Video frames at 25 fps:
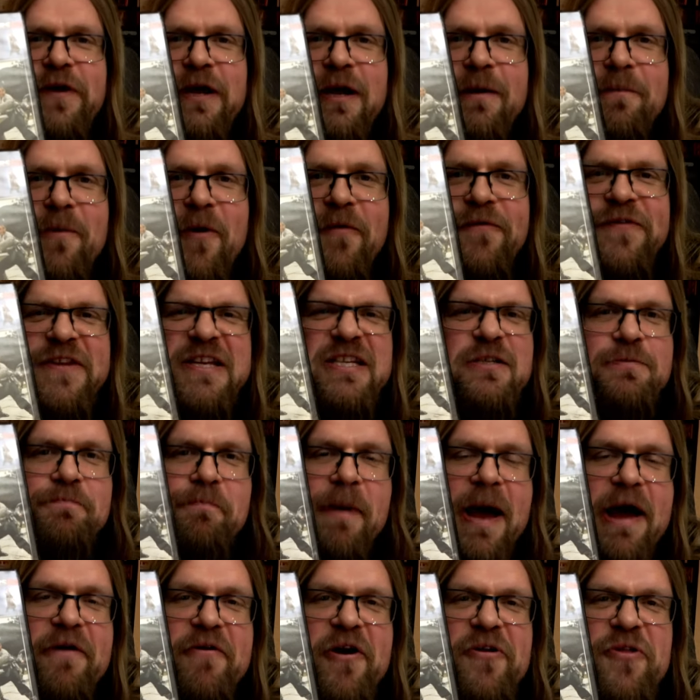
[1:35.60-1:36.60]
film of this
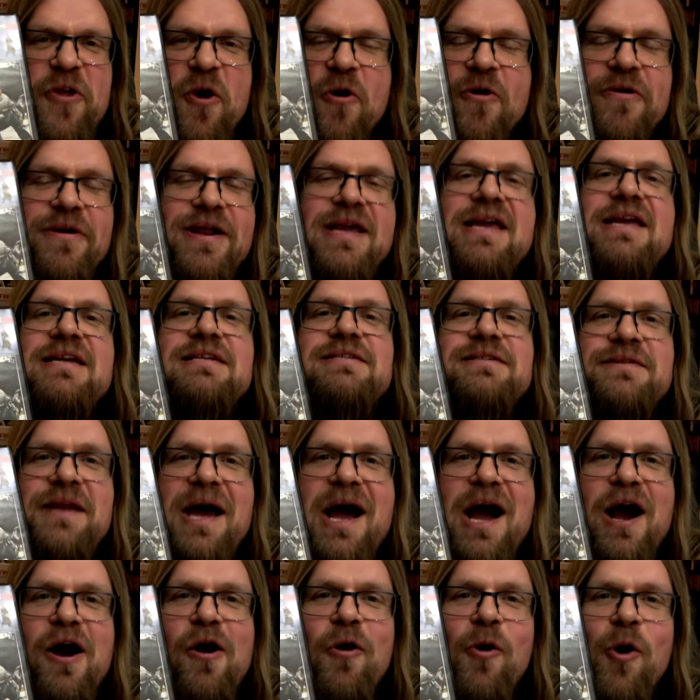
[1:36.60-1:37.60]
marathon is
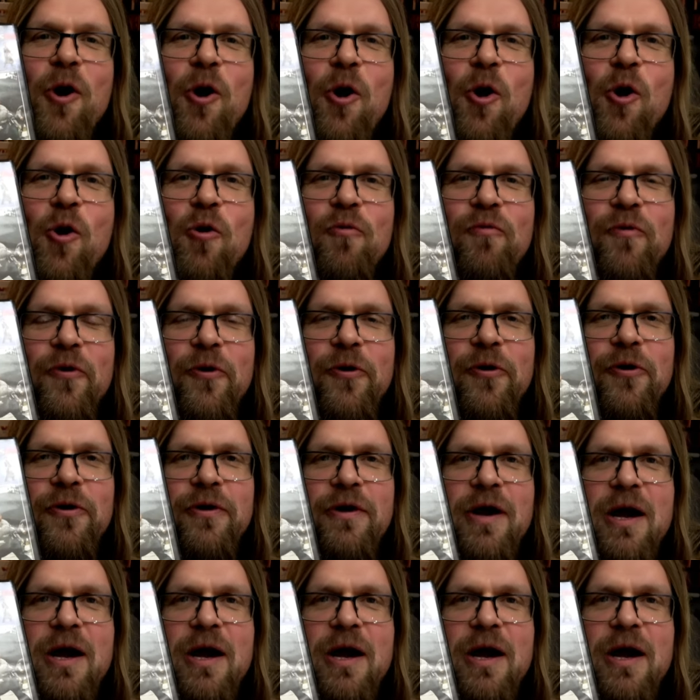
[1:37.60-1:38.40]
now over.